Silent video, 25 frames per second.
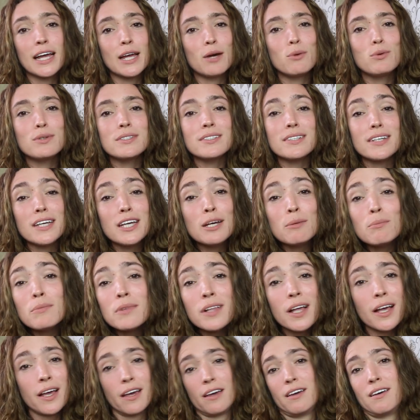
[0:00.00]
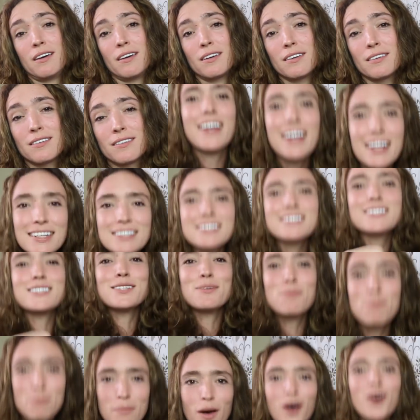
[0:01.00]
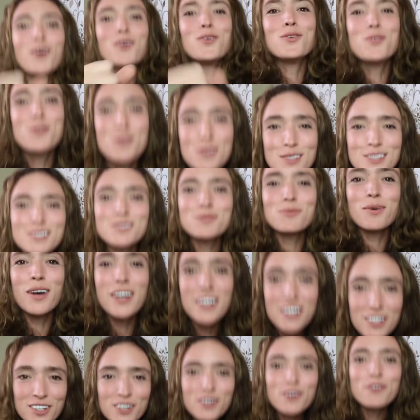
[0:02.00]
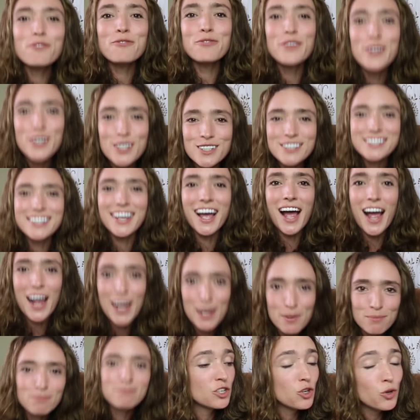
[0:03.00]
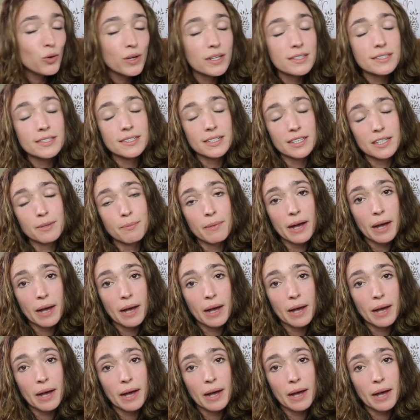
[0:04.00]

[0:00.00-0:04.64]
It was Imlek. It's the most wonderful time. You can see the